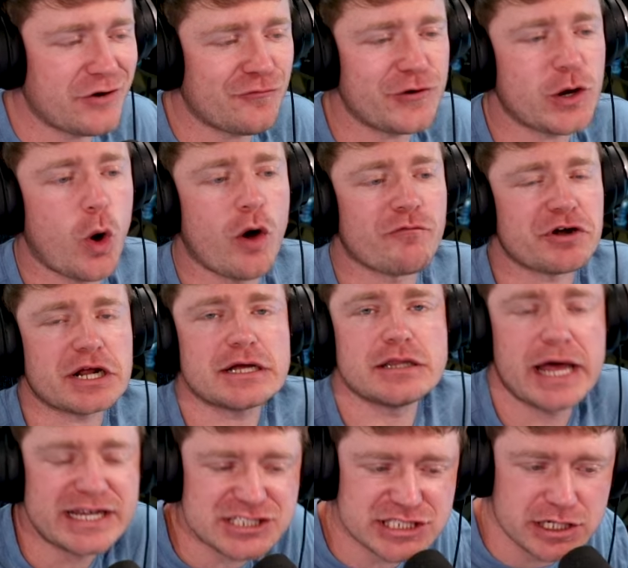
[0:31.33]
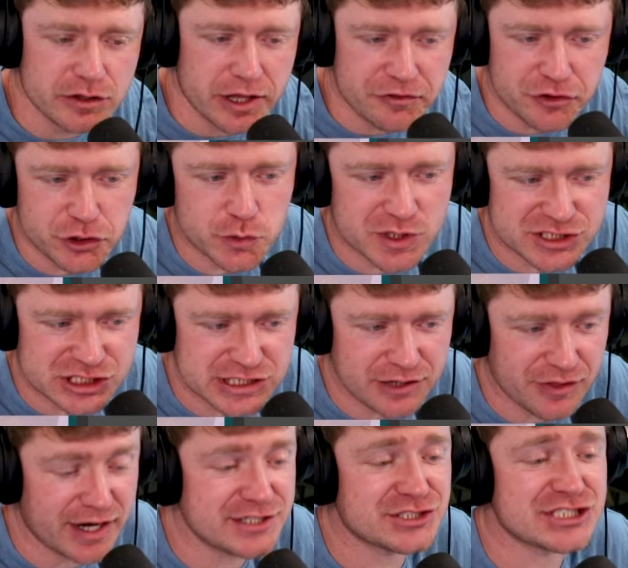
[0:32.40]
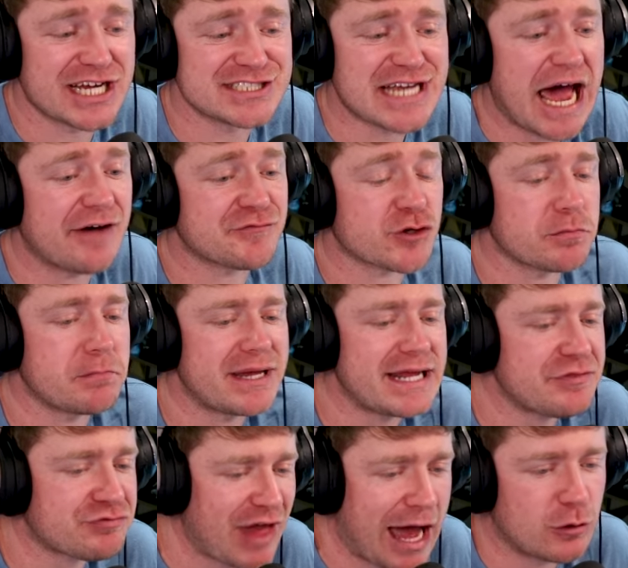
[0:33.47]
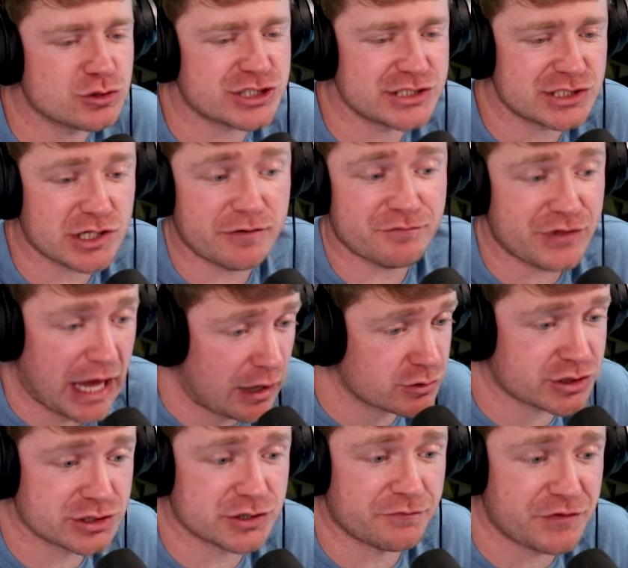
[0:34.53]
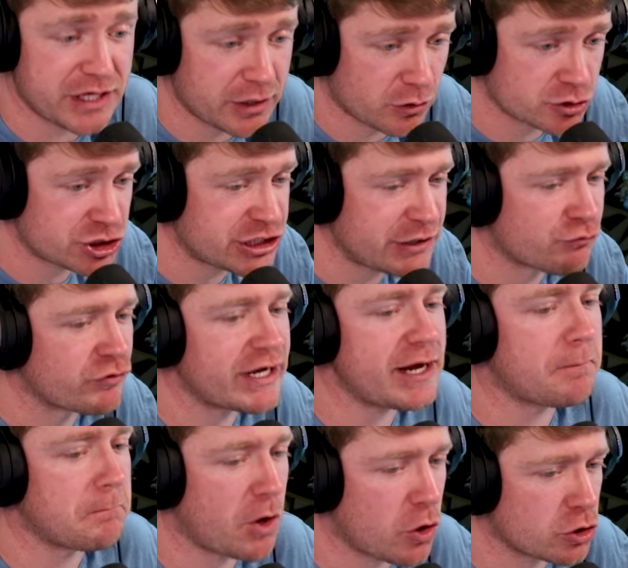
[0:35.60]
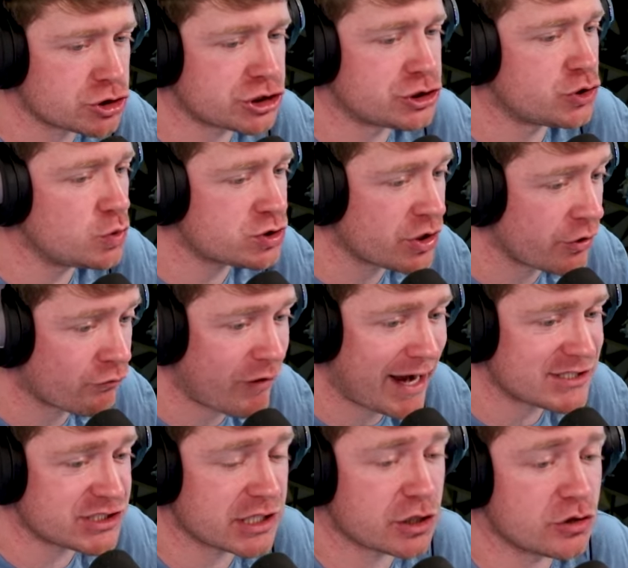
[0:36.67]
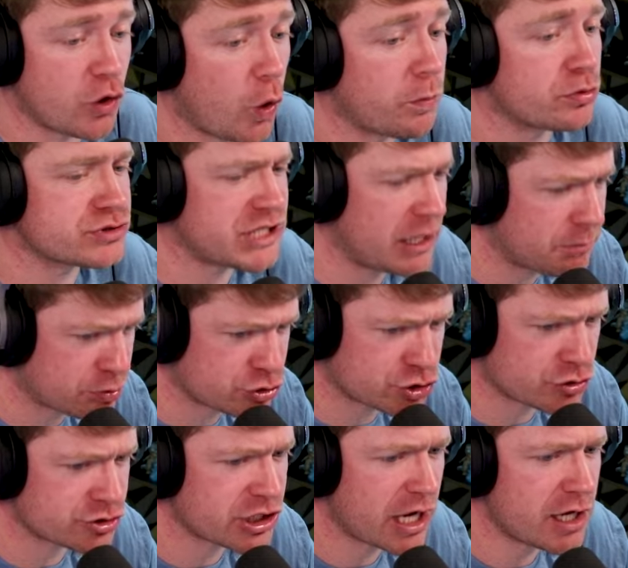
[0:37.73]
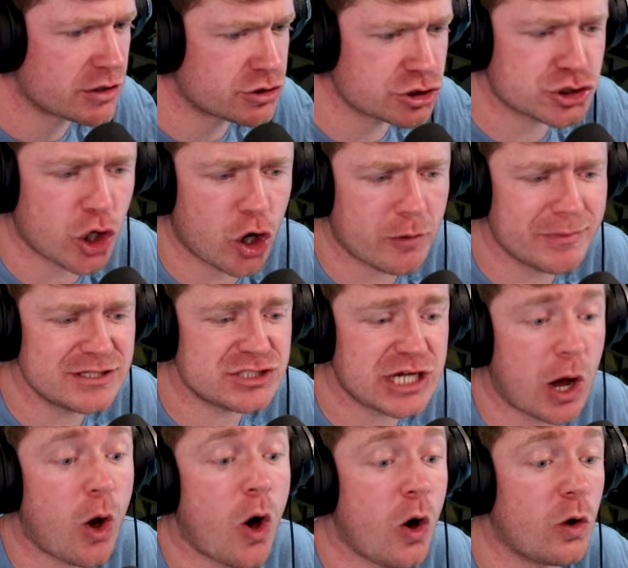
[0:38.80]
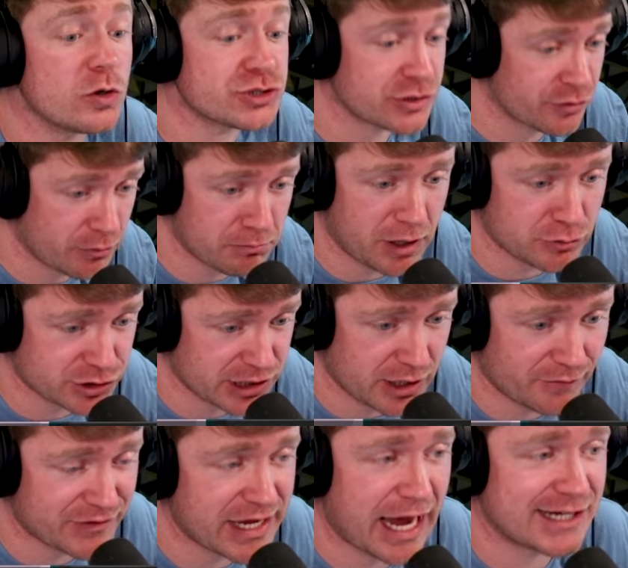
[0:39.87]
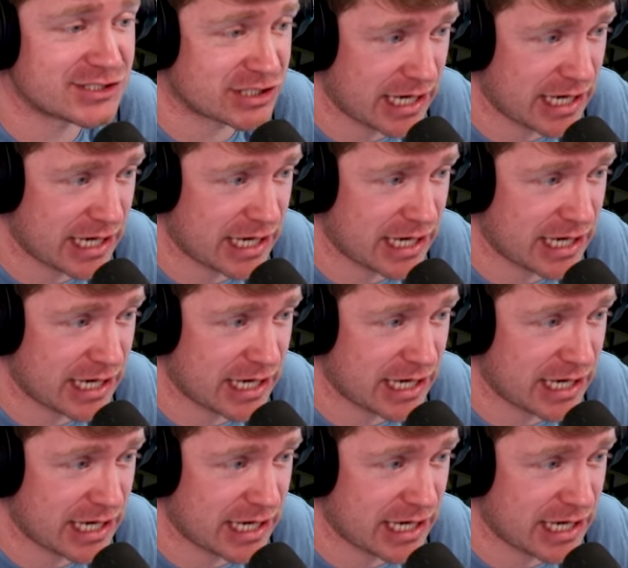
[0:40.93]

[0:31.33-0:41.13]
then if we go over to Glacialith, you can see that it says after many thousands of thousands of years, she re-emerged due to the rising global temperatures determined to halt the melting of the ice